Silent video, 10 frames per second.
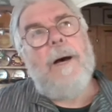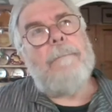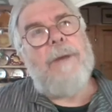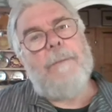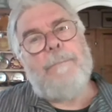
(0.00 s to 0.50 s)

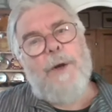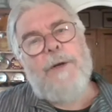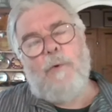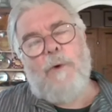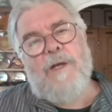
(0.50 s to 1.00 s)
But the
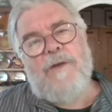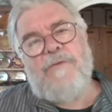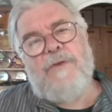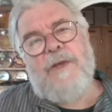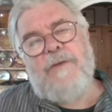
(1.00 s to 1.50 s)
point
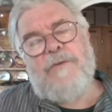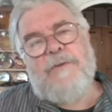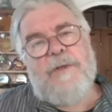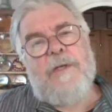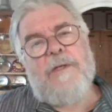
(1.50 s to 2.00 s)
is
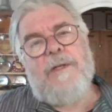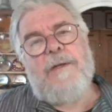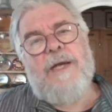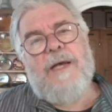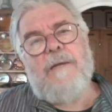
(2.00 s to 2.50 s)
that the
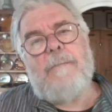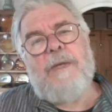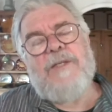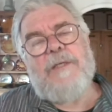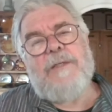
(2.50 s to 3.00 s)

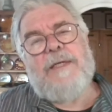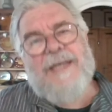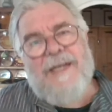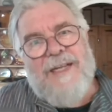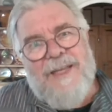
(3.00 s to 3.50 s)

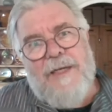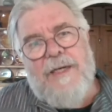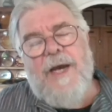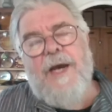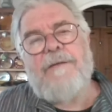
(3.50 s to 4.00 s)
Neolithic
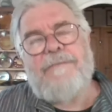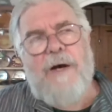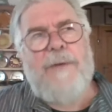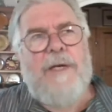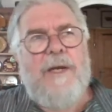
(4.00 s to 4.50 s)
diet, the
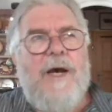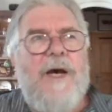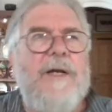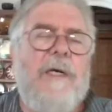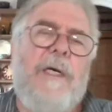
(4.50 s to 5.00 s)
farming
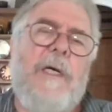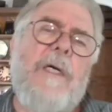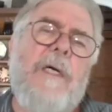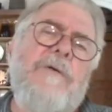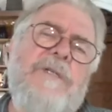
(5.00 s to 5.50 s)
diet,
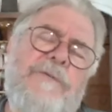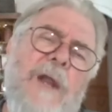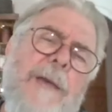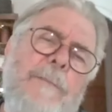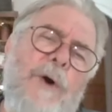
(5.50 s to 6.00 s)
was, if you
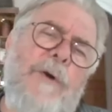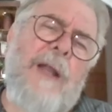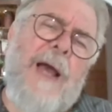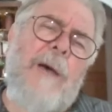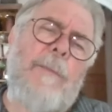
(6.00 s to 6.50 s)
like, more
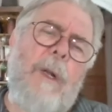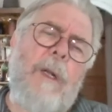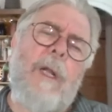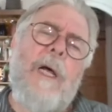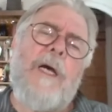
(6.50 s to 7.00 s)

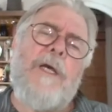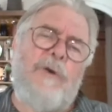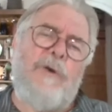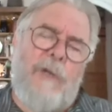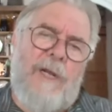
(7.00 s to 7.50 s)
reliable.
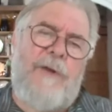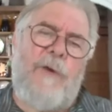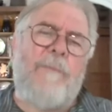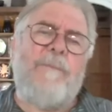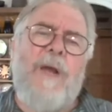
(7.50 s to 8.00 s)
You could live in
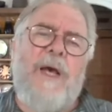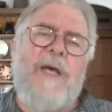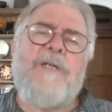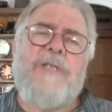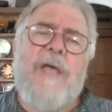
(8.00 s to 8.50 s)
one
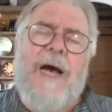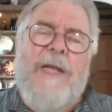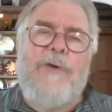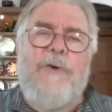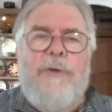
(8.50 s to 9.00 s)
place
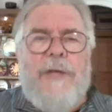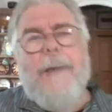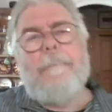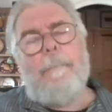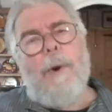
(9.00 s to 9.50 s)
and you could
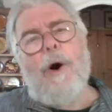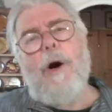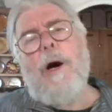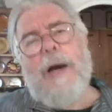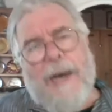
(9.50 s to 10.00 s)
get
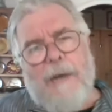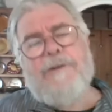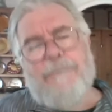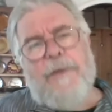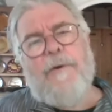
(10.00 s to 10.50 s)
more
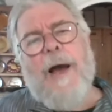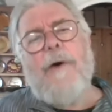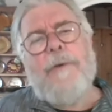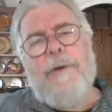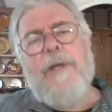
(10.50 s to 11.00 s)
out of the
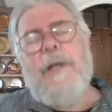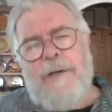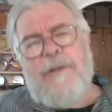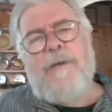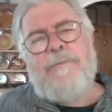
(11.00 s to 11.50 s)
ground
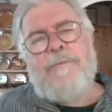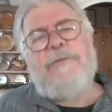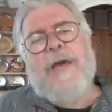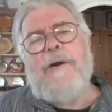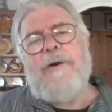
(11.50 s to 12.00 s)
in terms of
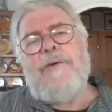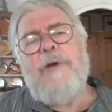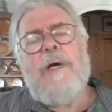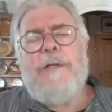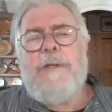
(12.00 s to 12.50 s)
calories
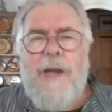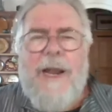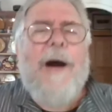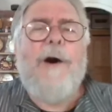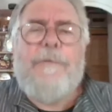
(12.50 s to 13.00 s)
that
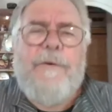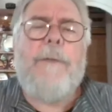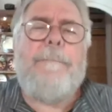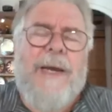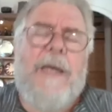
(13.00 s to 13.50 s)
allowed for
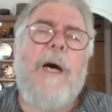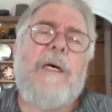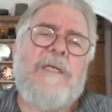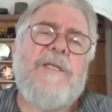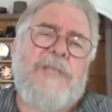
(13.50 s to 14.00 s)
a bigger
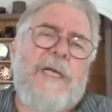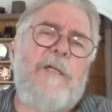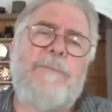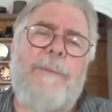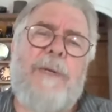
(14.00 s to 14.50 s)

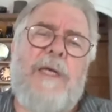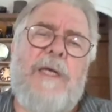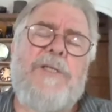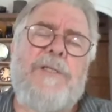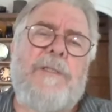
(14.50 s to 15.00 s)
settled
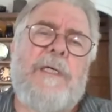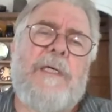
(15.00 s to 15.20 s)
population